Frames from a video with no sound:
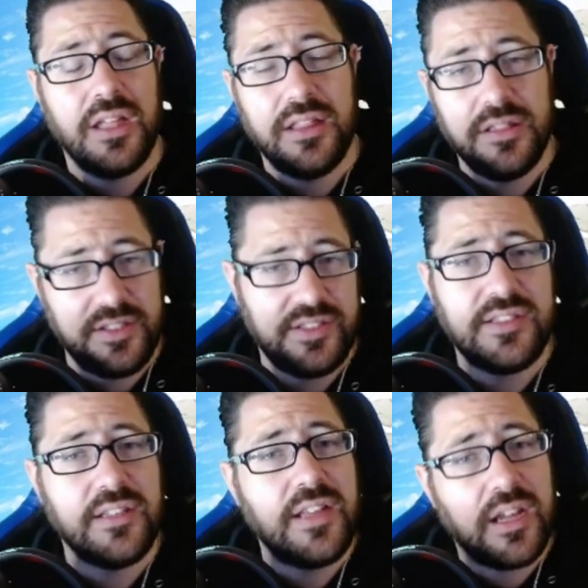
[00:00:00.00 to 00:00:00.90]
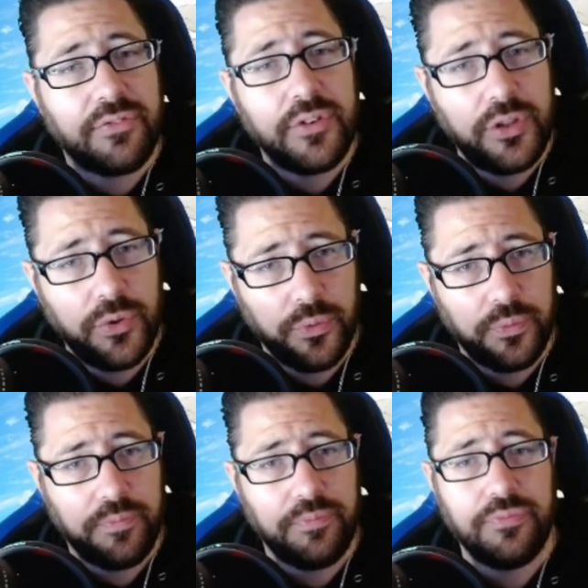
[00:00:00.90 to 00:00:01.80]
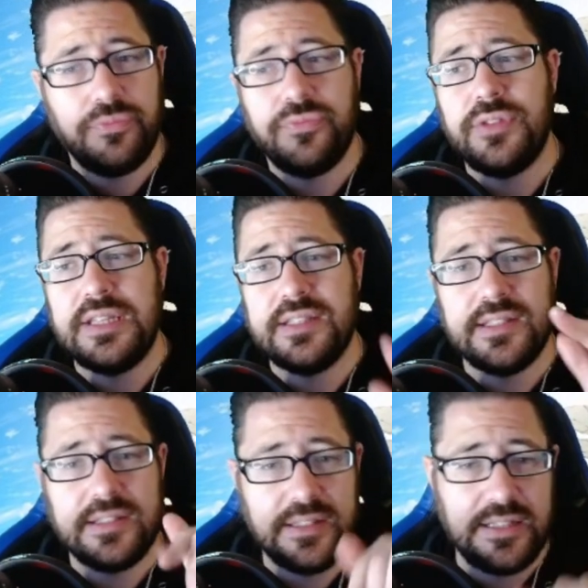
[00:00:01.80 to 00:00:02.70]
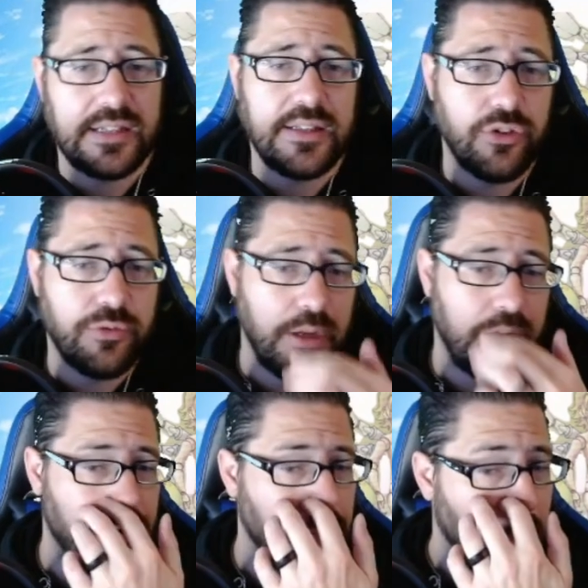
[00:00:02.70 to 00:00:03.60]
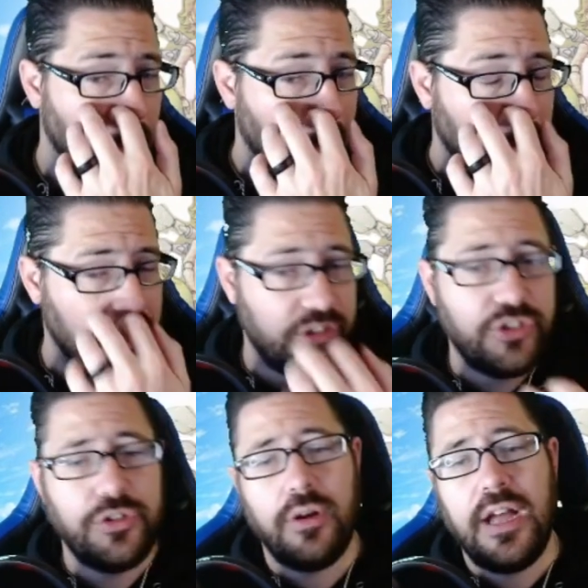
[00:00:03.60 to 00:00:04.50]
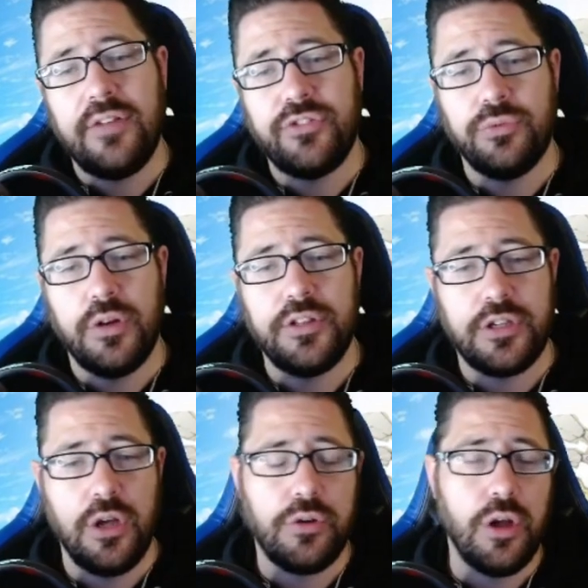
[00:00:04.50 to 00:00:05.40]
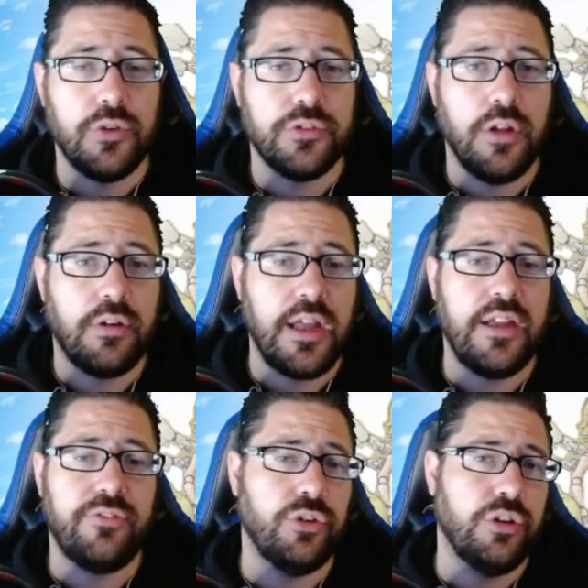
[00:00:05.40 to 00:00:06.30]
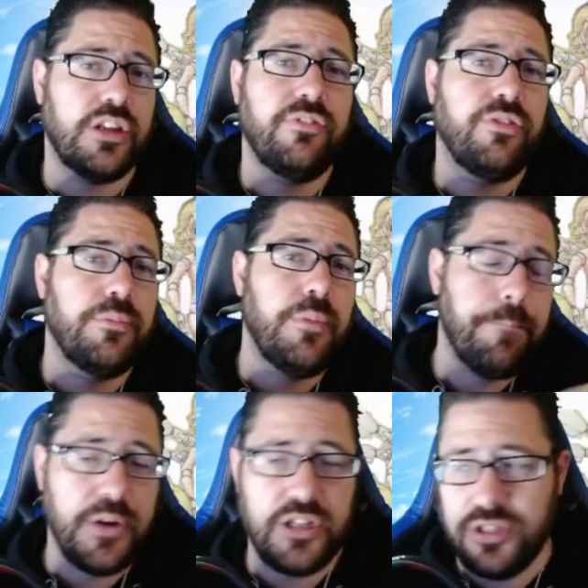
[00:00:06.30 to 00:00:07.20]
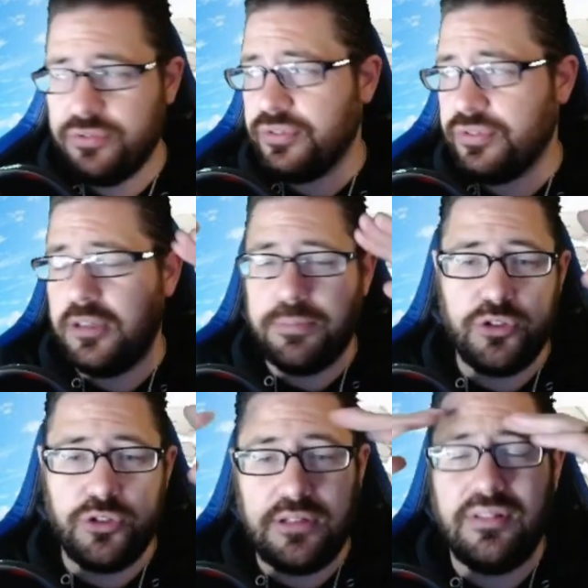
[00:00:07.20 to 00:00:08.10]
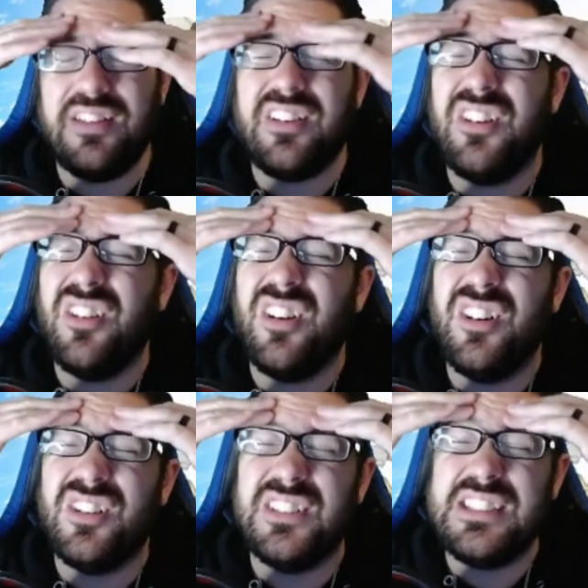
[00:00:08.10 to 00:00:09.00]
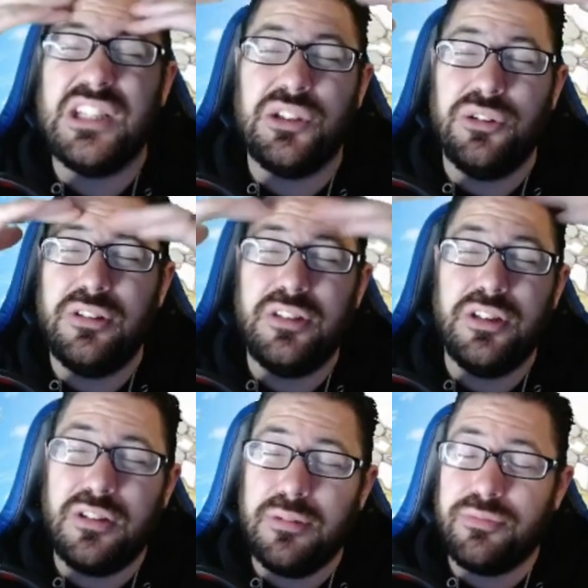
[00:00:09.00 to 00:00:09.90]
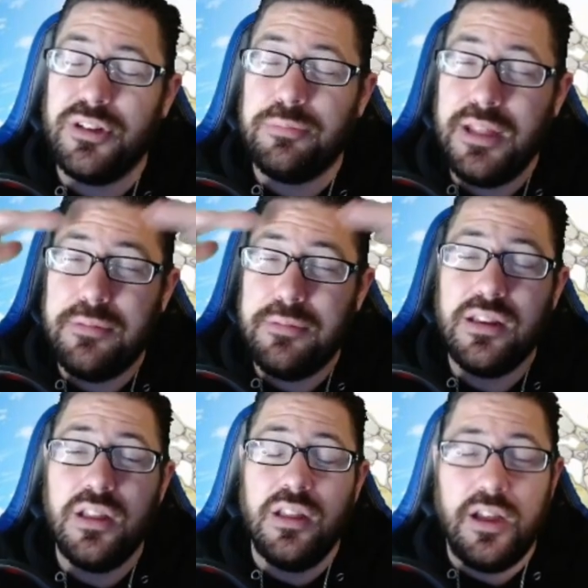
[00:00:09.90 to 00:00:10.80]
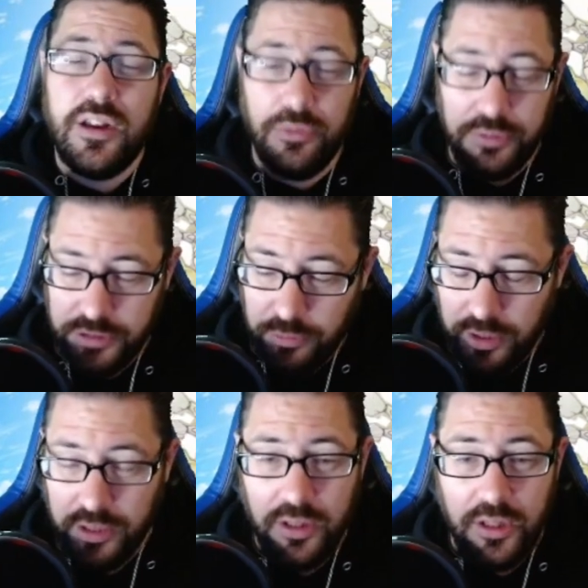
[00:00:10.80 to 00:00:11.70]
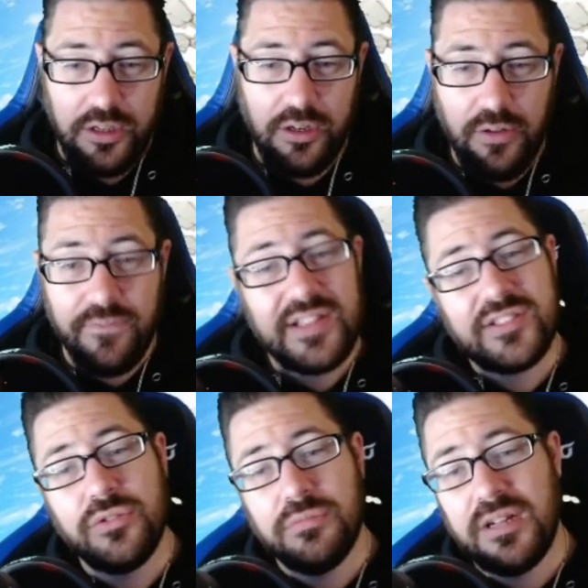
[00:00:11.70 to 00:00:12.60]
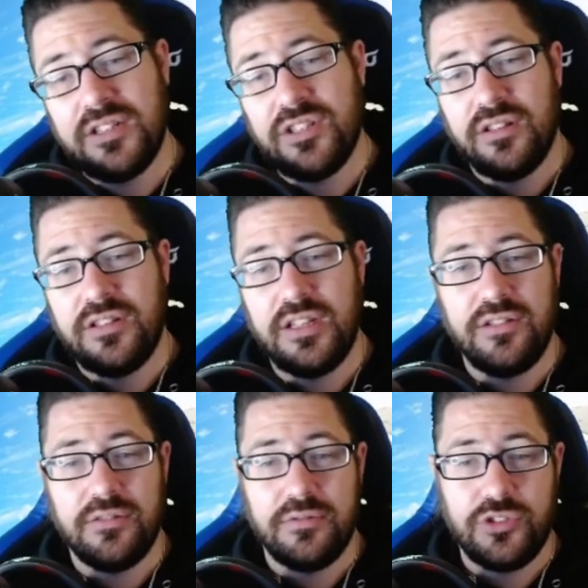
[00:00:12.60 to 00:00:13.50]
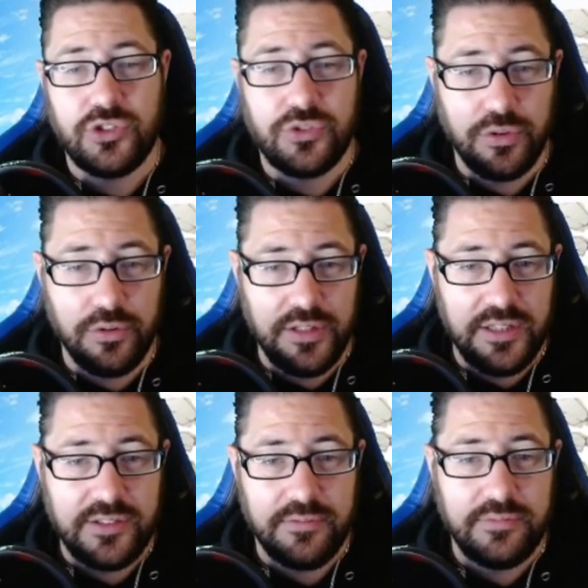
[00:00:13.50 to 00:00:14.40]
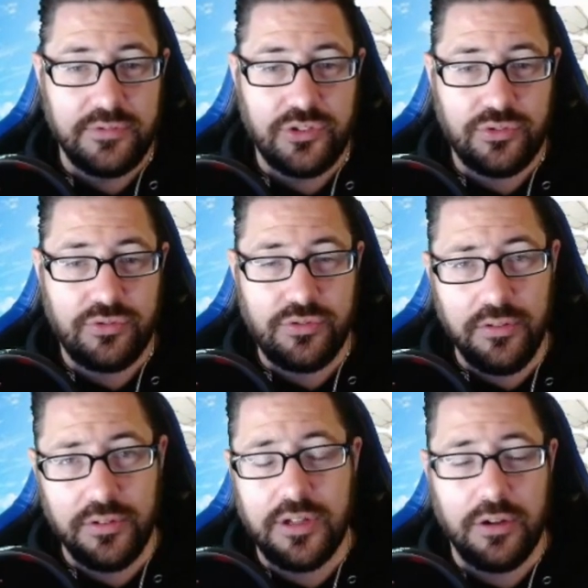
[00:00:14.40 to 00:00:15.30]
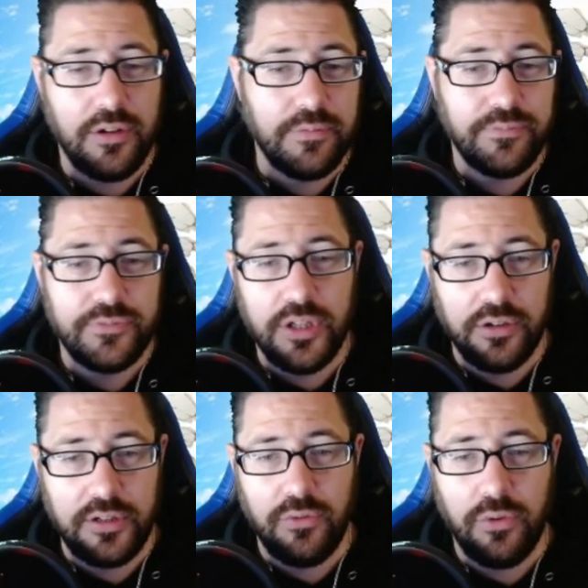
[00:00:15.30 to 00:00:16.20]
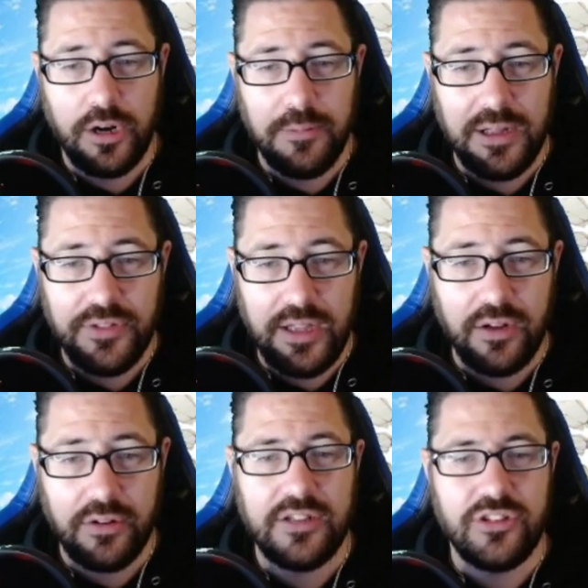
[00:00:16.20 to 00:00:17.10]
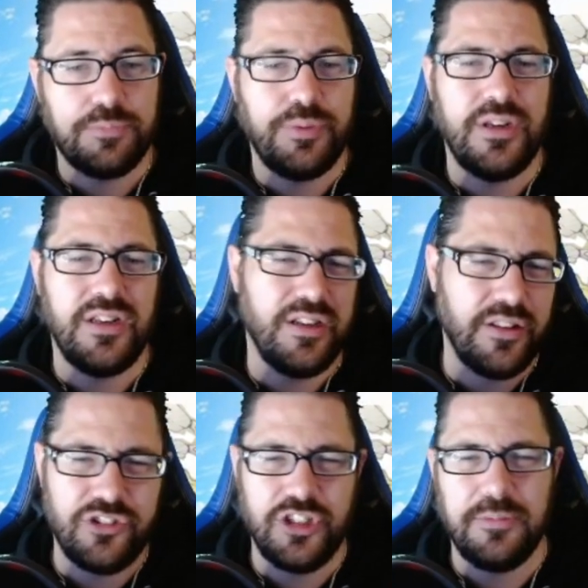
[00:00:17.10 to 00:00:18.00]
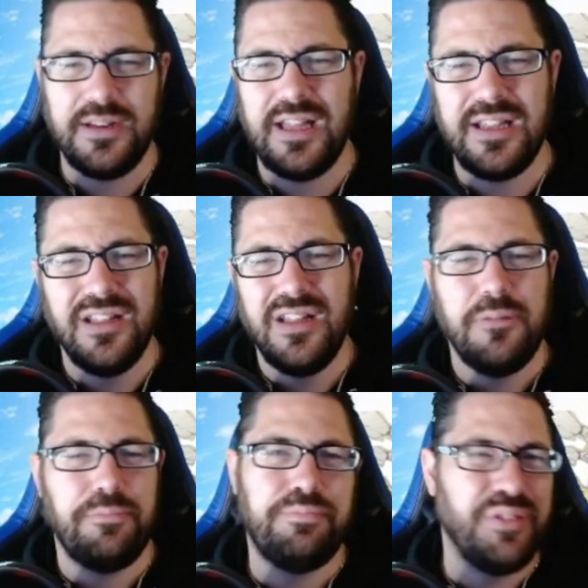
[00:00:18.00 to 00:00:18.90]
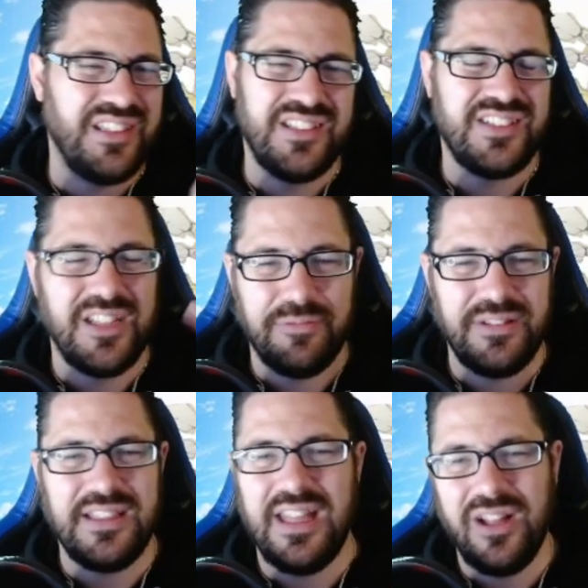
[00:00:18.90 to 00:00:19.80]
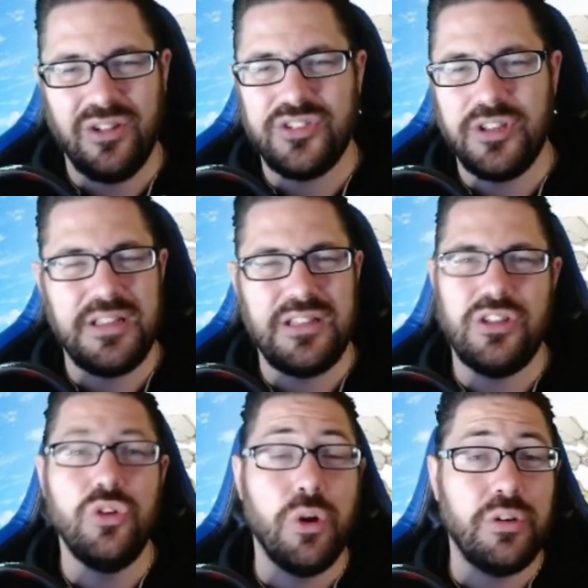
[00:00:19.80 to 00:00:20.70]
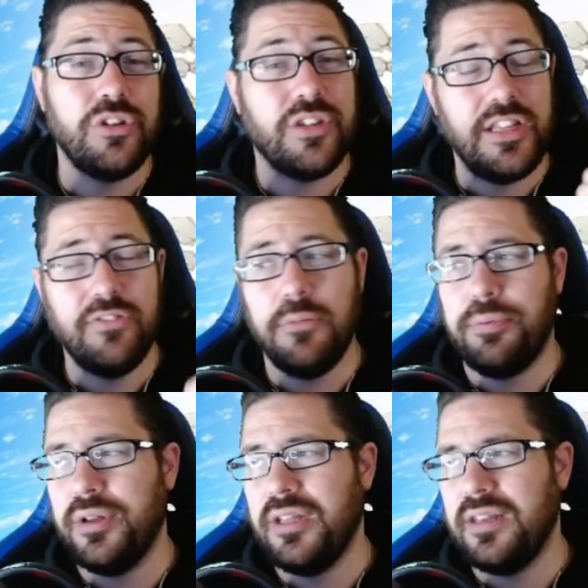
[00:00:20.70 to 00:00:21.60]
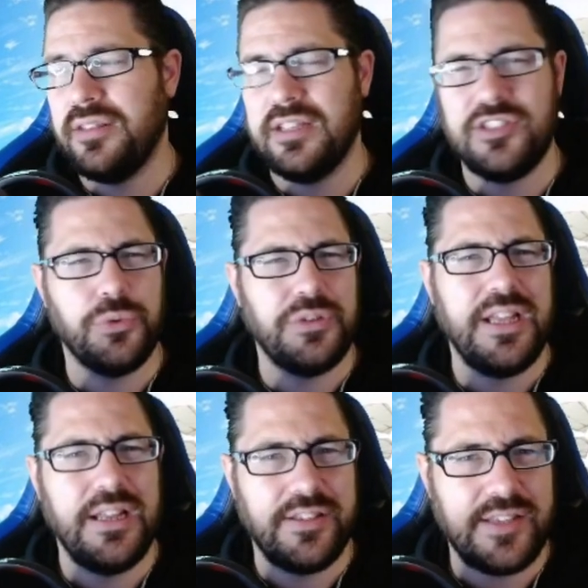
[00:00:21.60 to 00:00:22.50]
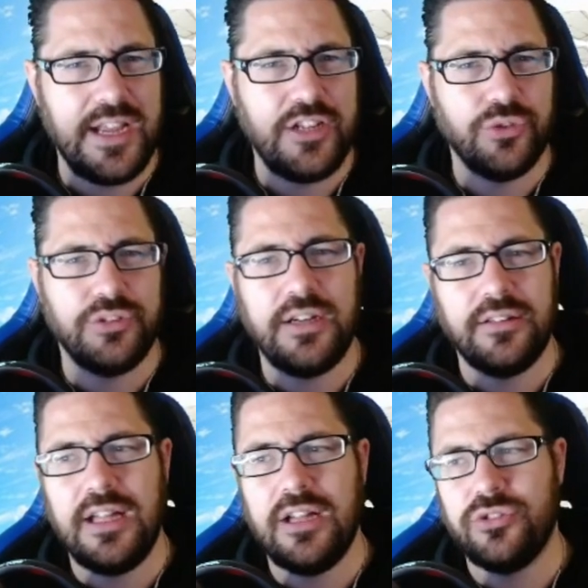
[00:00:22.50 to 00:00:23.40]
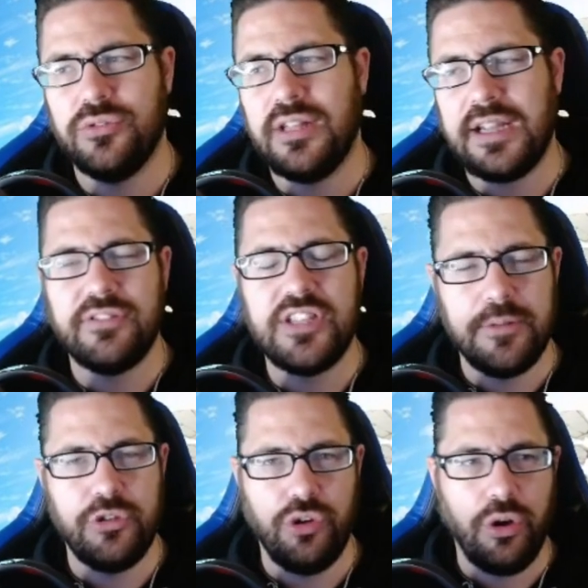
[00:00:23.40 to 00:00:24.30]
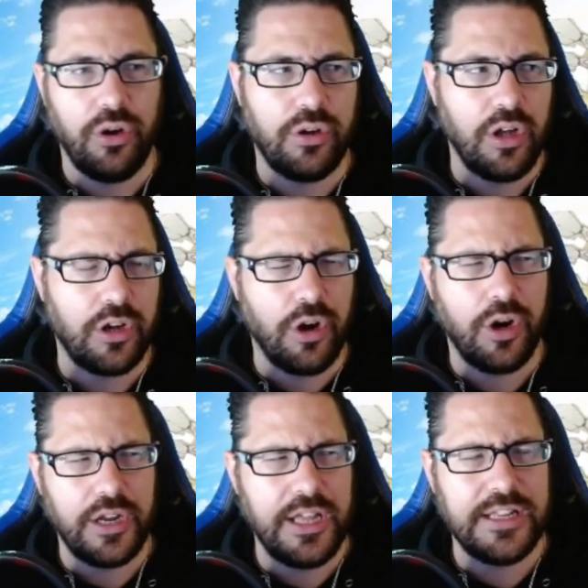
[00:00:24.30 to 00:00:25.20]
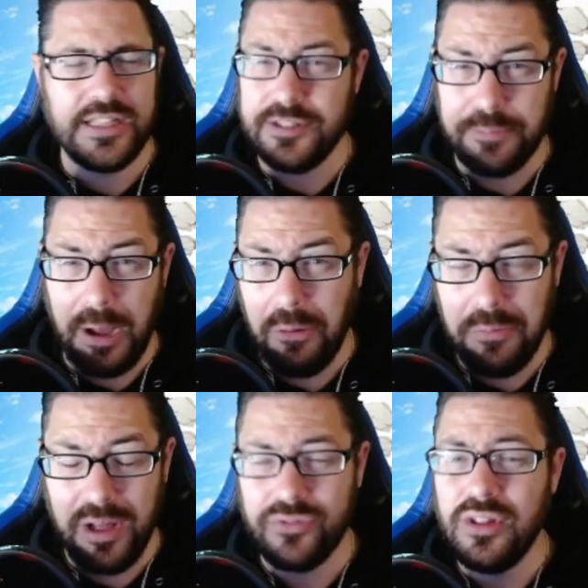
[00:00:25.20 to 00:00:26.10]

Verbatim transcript: this is the deck for you. This is the deck that was made for you because you don't have to run the Cocos. Okay, if you're looking from a budget-friendly perspective, like you know, oh, Anteiku, oh, you know, I'm free to play, man. I don't really want to, you know, invest too much. Then screw this, screw the Coco. Don't even worry about that. Okay, just put in another Gemini. Put in something else. I mean, you know what? You could even put in, I think, a Sword Dance Angel that allows you, like, every time you draw a card, it gets a power buff.